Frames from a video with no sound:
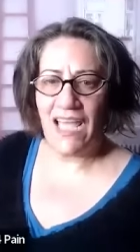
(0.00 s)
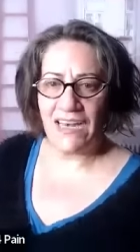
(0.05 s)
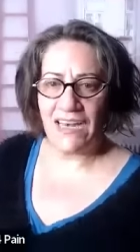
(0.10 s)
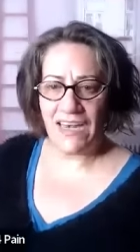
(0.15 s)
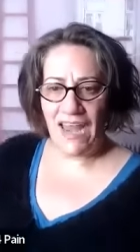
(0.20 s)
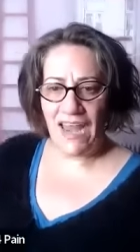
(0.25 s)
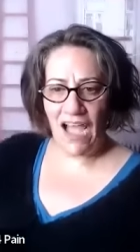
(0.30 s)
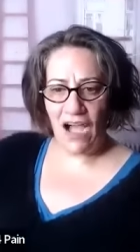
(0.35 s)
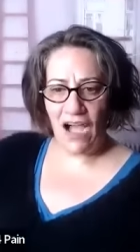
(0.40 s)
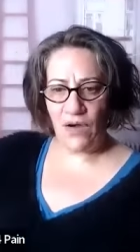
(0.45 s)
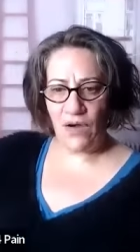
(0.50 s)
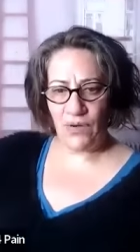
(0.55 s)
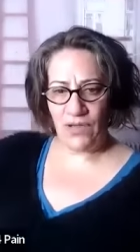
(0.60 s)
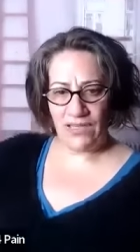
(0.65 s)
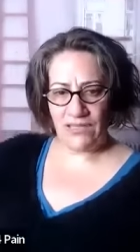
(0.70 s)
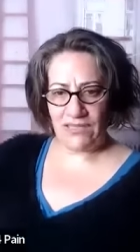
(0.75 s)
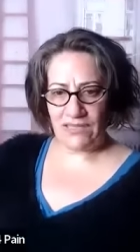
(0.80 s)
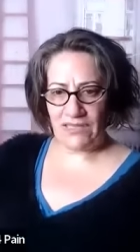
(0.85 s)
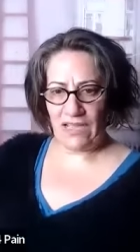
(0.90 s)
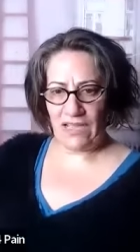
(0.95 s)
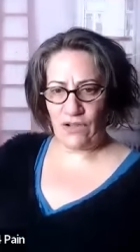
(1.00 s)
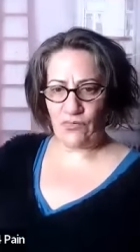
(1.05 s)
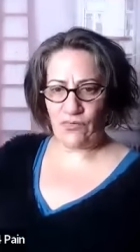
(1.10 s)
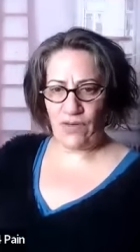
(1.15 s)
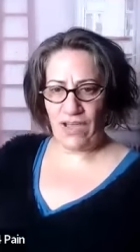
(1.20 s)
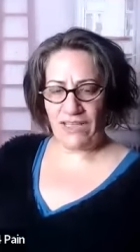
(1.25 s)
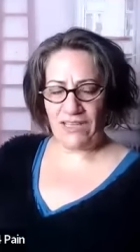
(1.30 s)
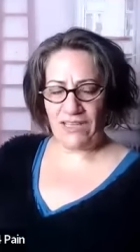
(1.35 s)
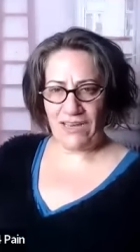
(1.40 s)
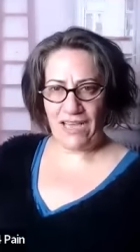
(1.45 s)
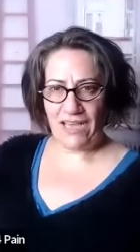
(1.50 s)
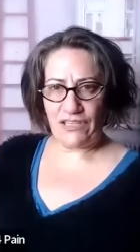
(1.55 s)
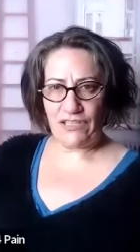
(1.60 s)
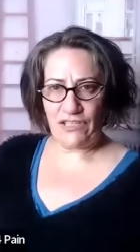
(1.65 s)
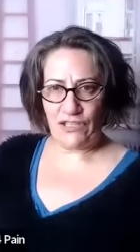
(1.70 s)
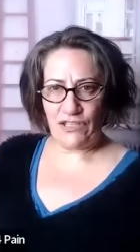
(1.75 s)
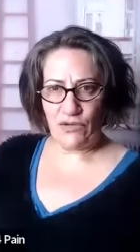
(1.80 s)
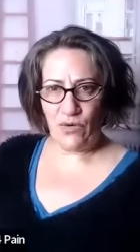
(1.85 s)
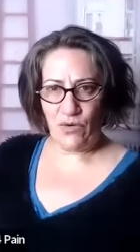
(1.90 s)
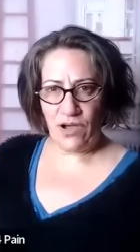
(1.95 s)
Now it's like right
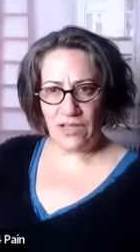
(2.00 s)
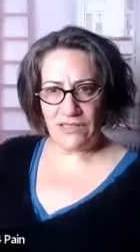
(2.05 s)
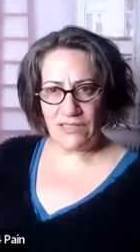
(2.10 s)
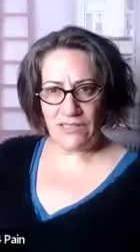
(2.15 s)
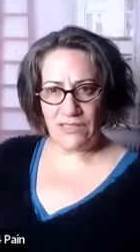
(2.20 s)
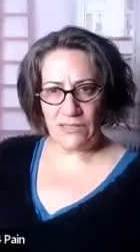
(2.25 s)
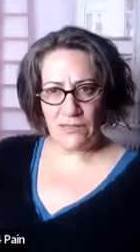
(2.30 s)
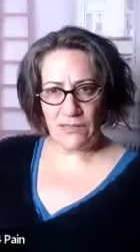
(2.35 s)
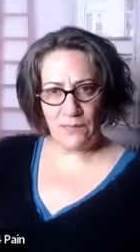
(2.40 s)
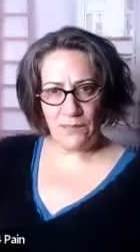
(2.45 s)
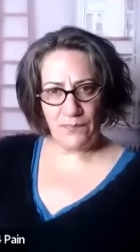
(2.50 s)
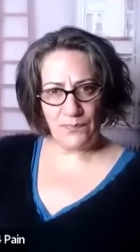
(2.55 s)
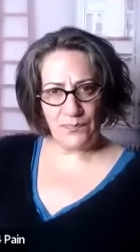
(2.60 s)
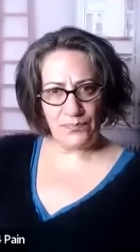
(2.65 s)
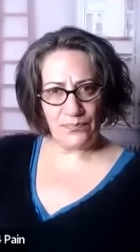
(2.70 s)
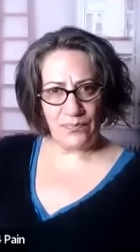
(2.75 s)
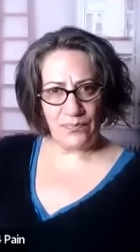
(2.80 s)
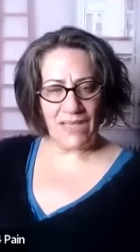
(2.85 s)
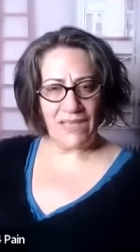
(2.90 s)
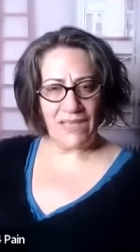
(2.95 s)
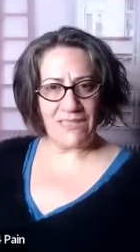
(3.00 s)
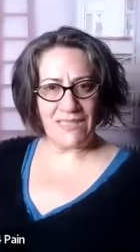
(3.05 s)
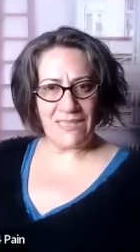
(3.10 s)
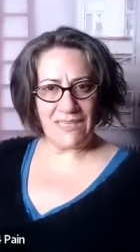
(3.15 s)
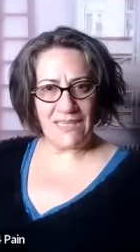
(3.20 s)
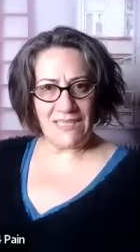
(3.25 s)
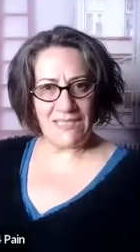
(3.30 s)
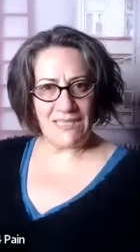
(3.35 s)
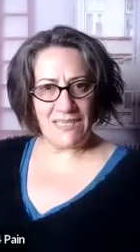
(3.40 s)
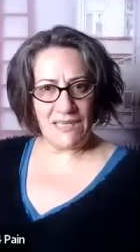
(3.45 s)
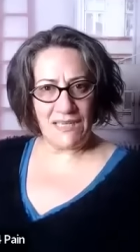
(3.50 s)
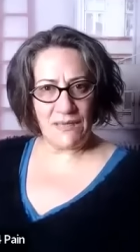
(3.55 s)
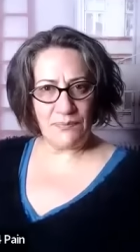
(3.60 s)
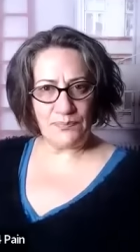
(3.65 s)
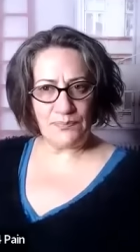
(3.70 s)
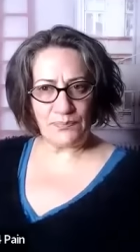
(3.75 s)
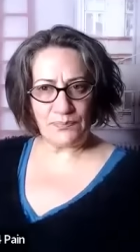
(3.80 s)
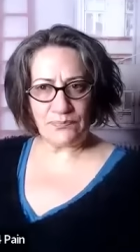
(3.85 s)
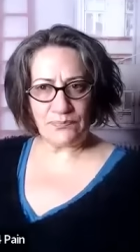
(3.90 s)
next to us. It's easy.